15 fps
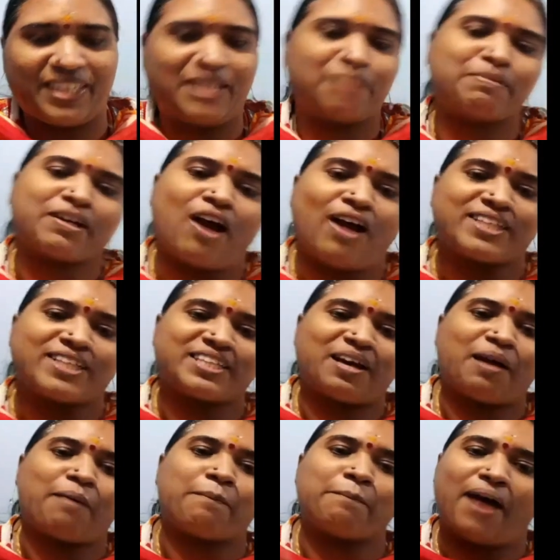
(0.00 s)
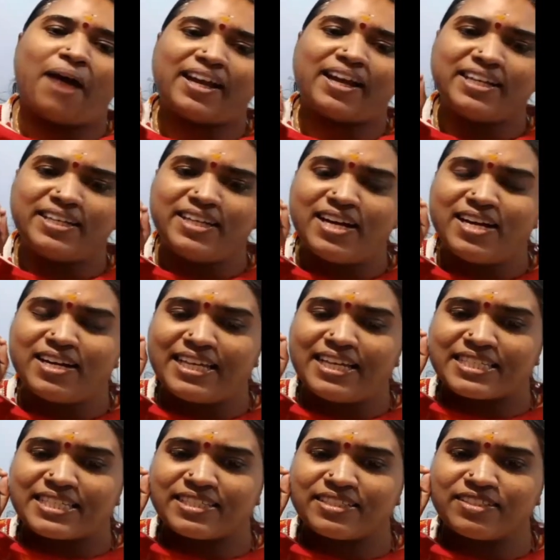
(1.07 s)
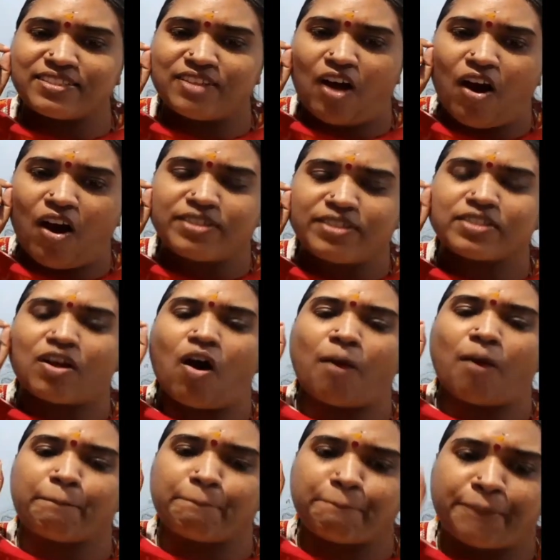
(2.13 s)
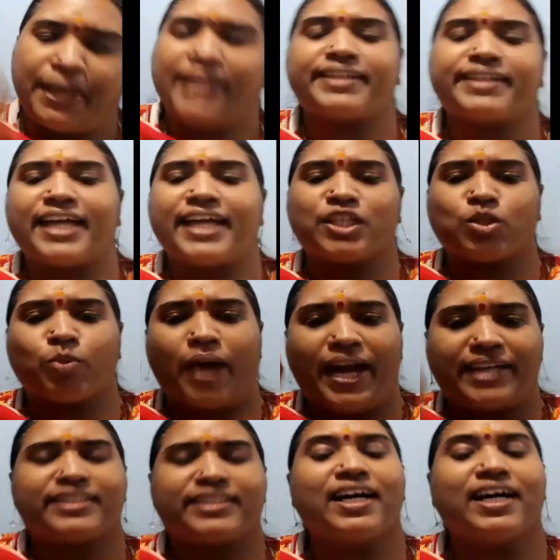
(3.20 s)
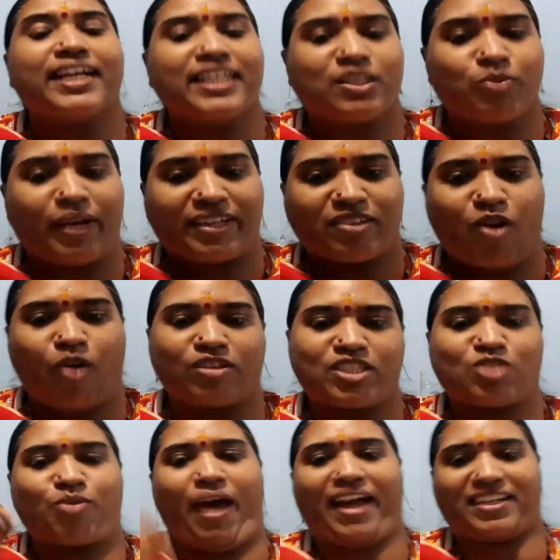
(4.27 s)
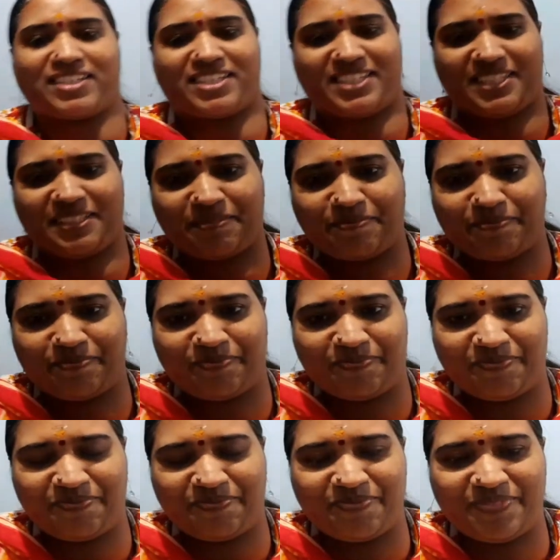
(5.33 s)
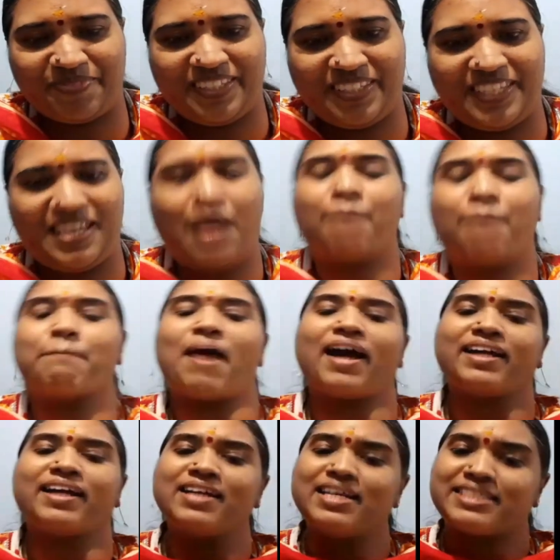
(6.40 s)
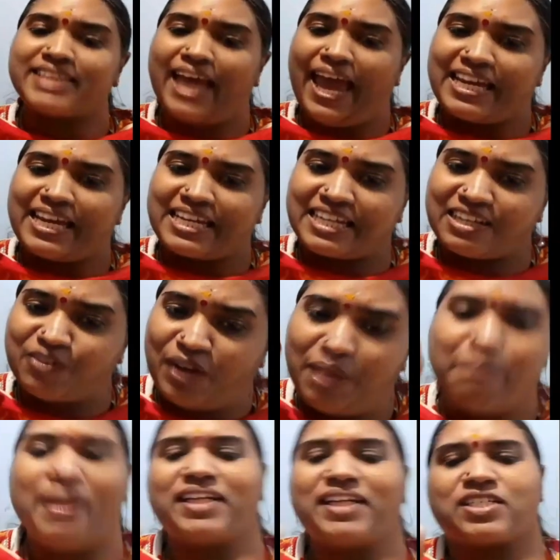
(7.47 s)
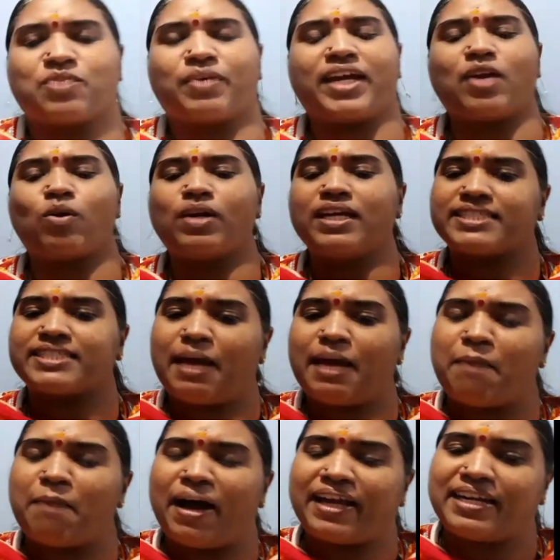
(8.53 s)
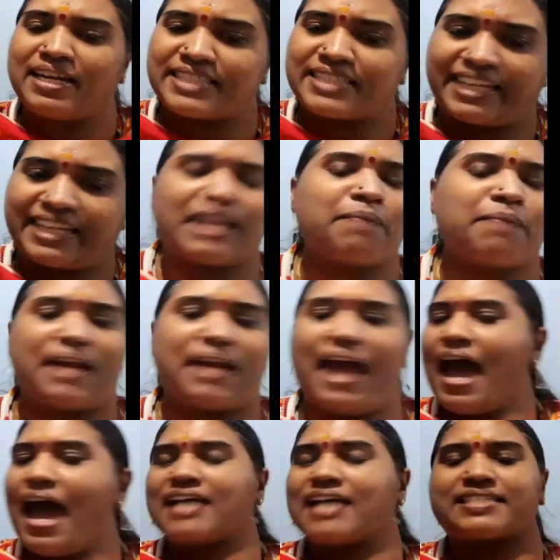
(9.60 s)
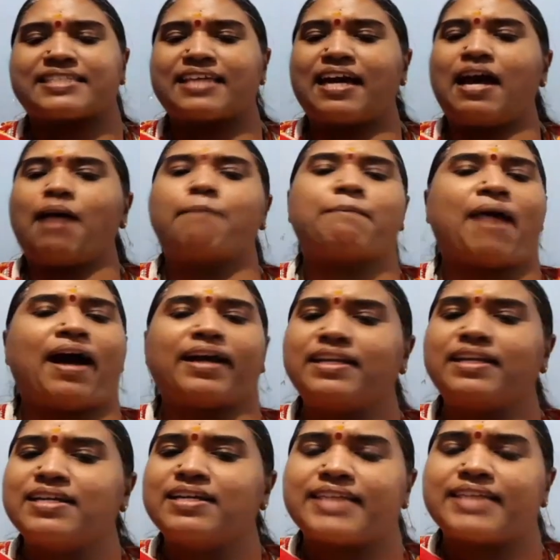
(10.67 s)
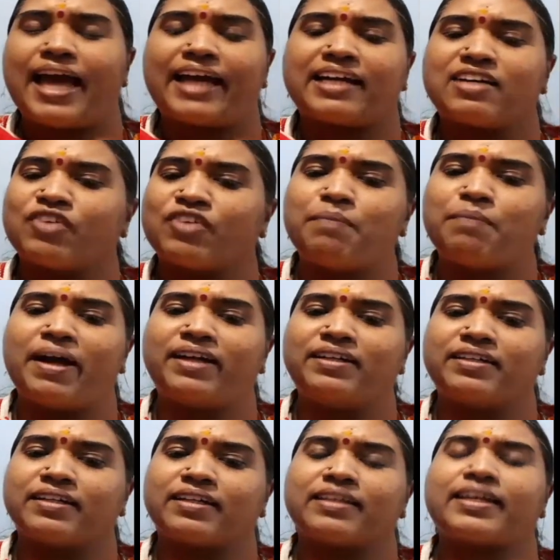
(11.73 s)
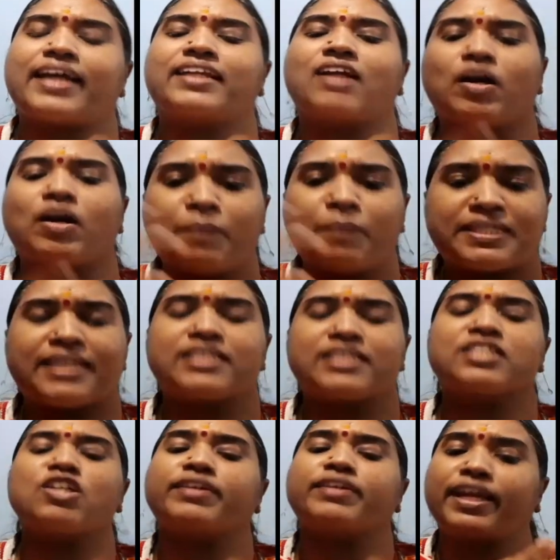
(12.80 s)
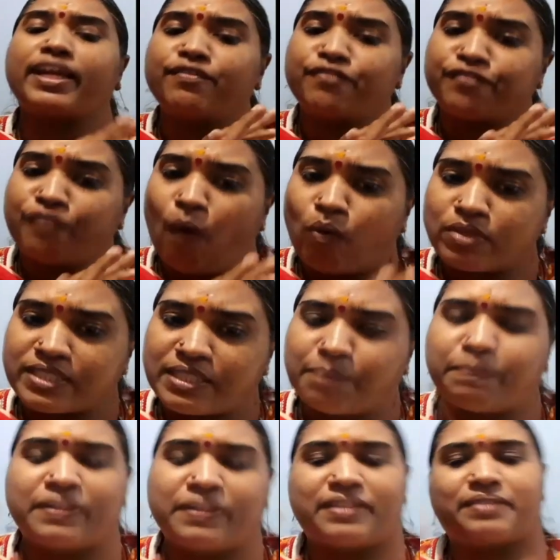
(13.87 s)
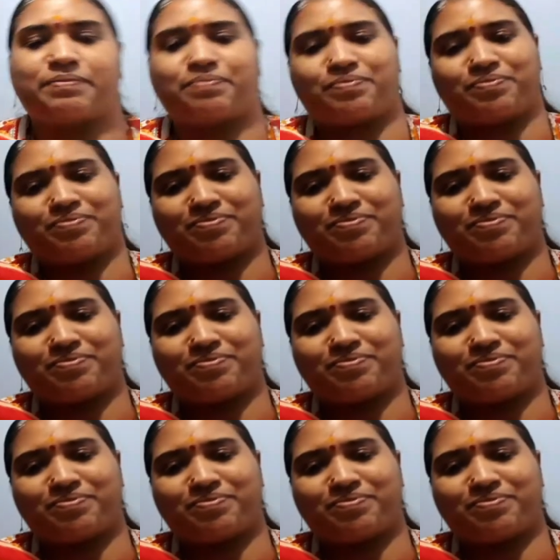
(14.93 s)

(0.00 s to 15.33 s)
Because minor is not competent to enter into a contract. Minor's agreement, we can only say minor's agreement, as minor's agreement cannot be, it's not enforceable.